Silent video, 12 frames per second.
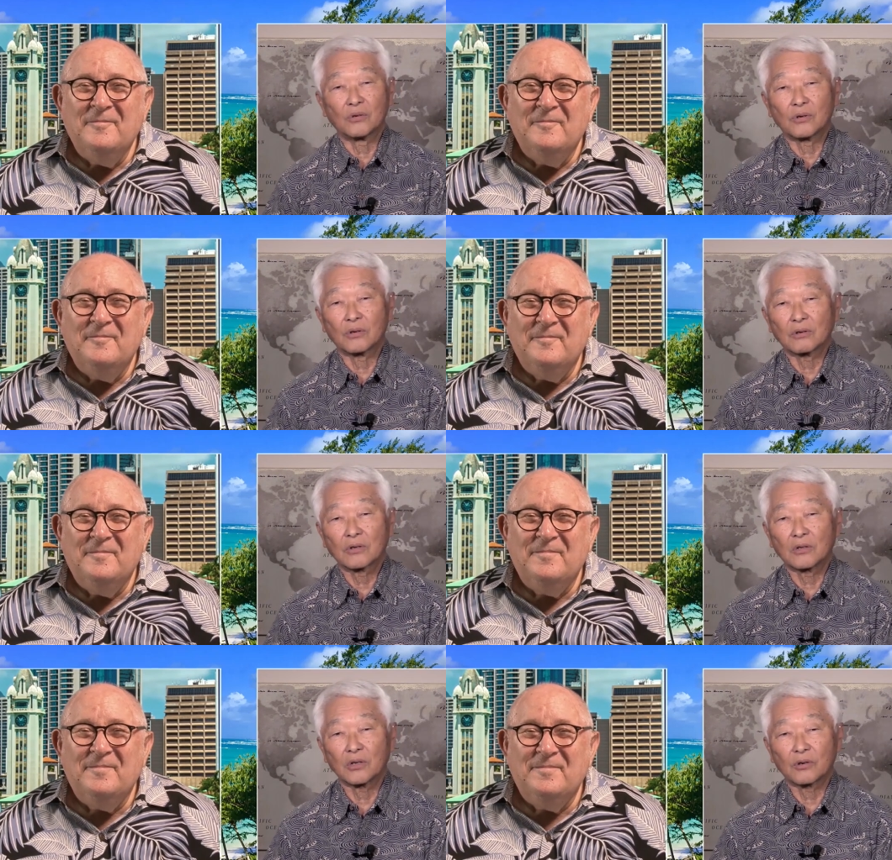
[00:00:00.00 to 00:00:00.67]
Speaker 1: or
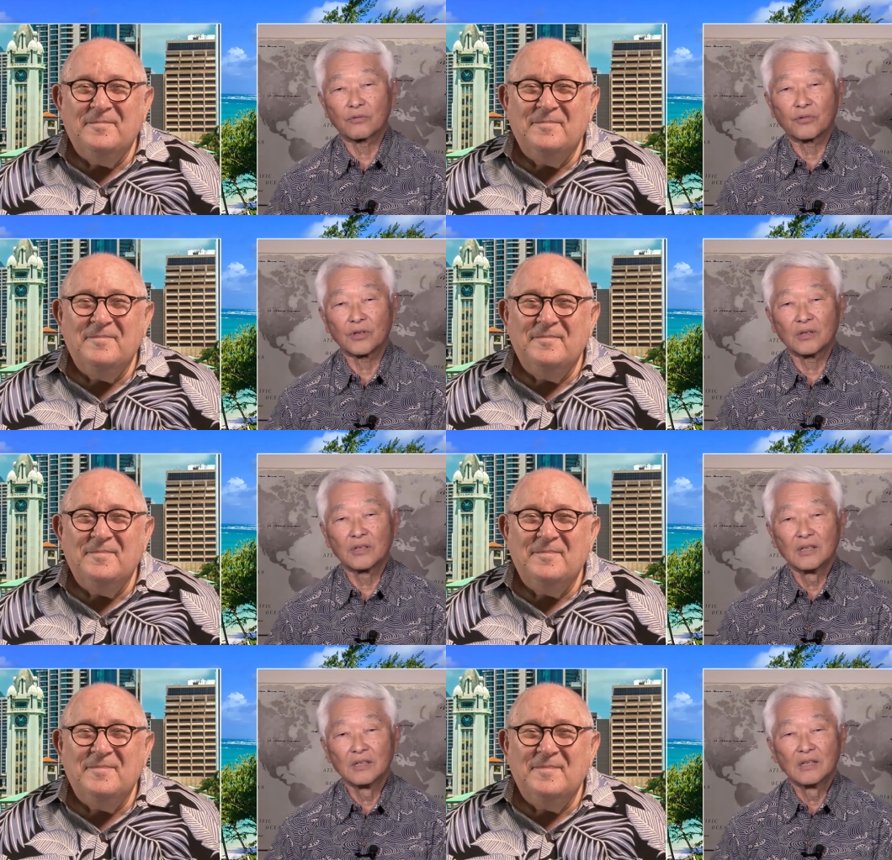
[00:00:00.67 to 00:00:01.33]
calligraphy,
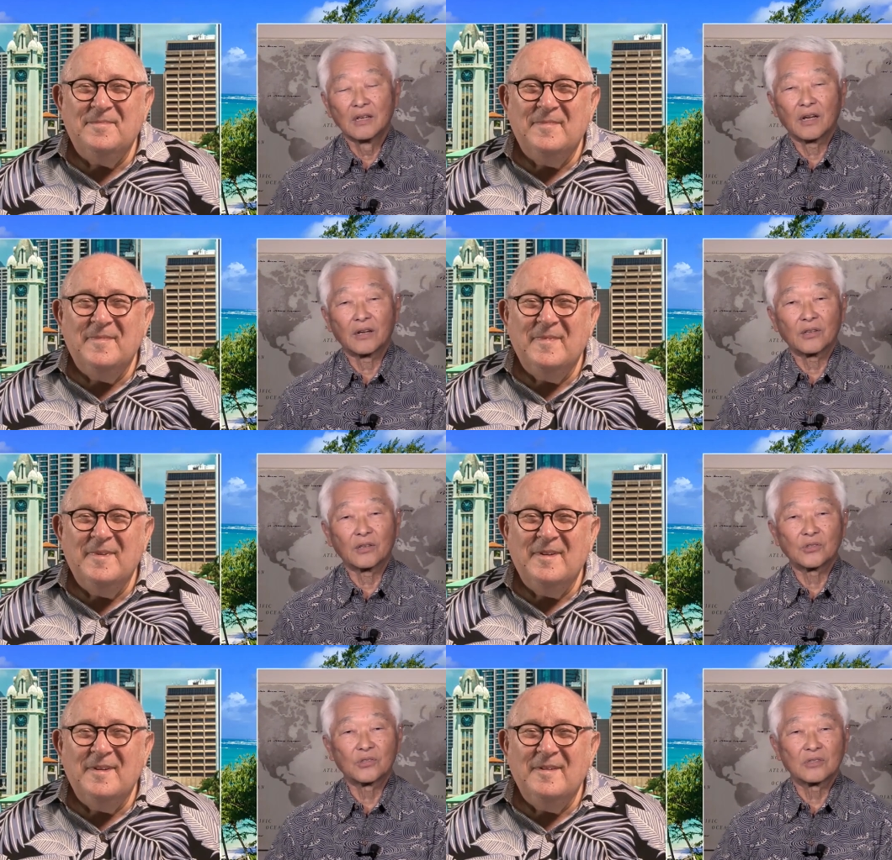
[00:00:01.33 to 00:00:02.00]
I
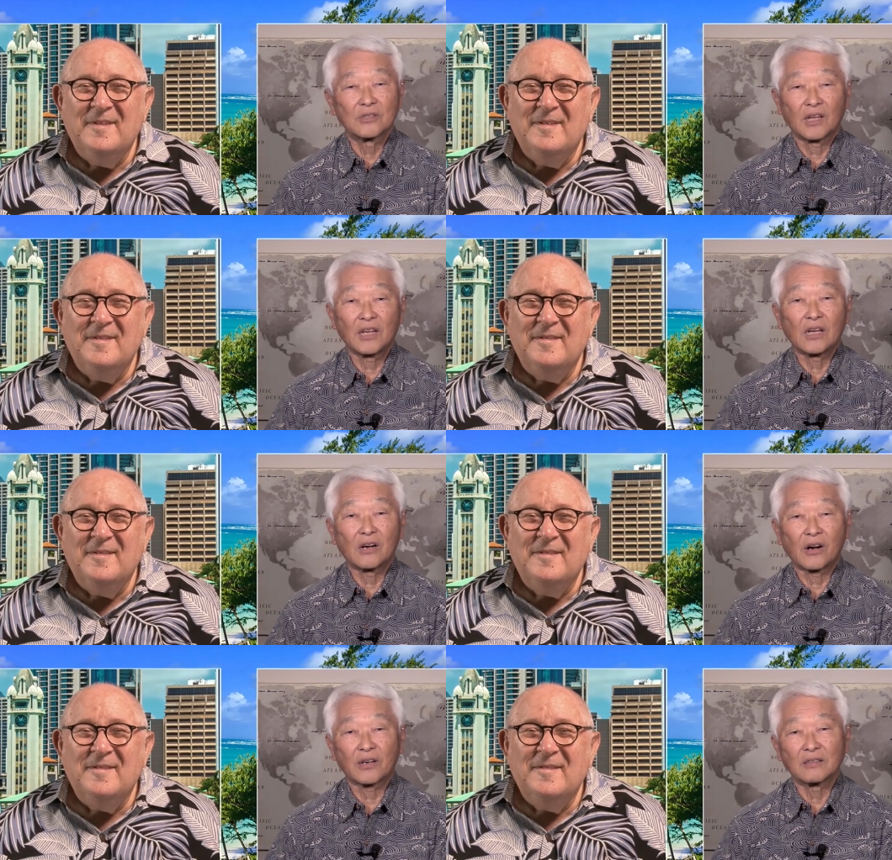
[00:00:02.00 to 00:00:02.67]
guess any
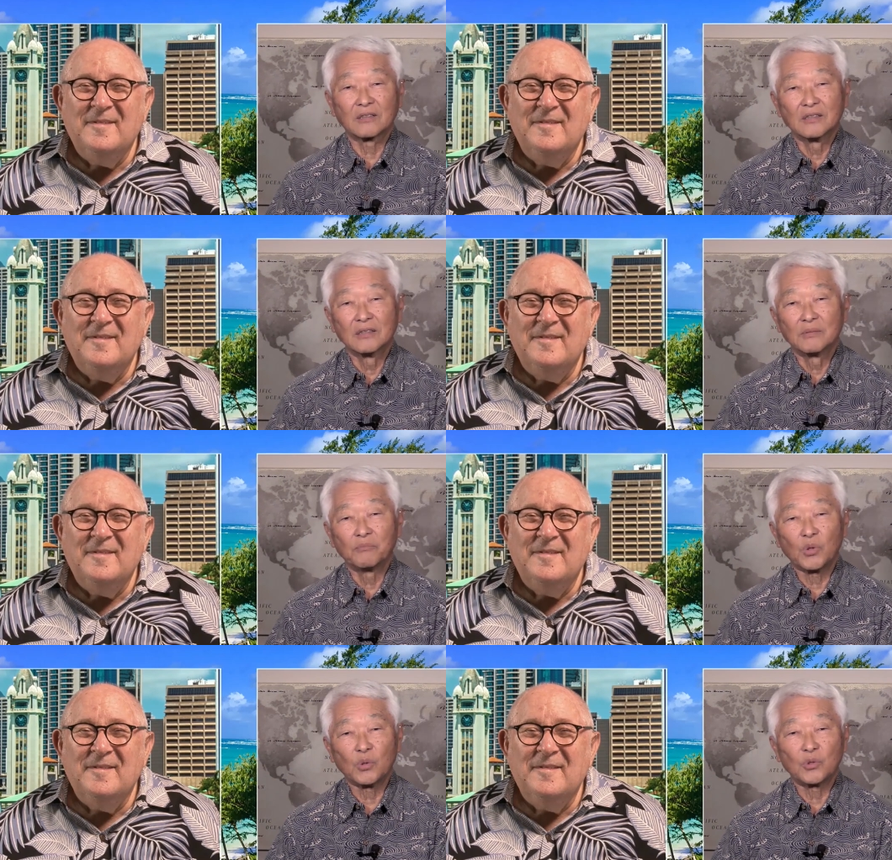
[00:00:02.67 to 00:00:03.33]
art,
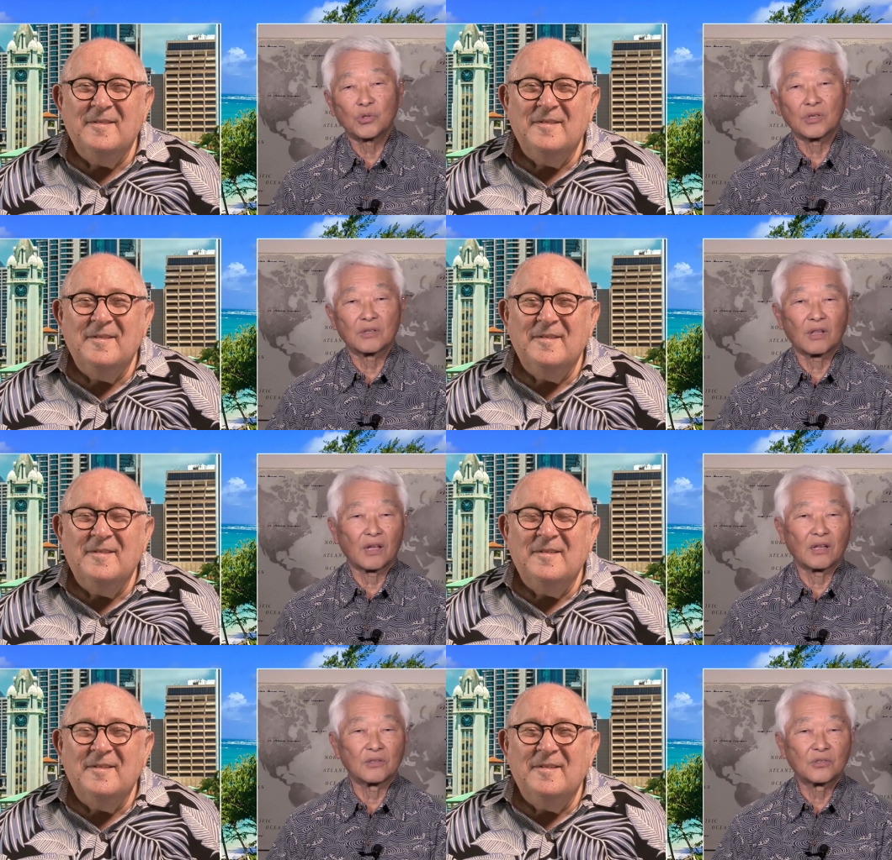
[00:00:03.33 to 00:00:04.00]
music,
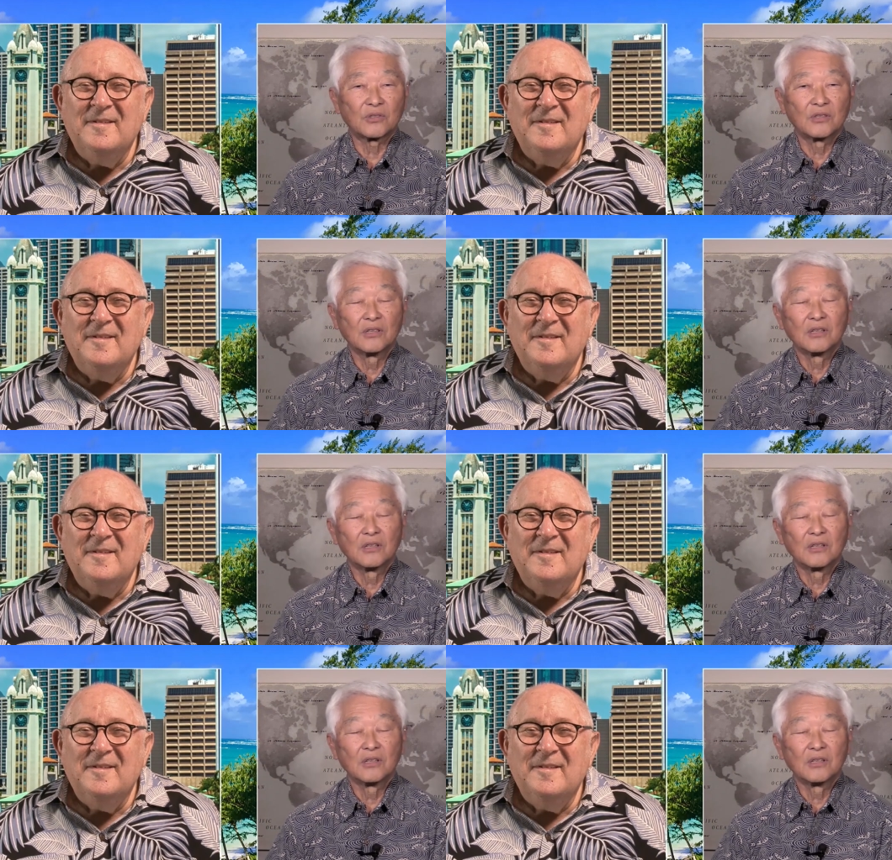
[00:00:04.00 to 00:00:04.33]
dance,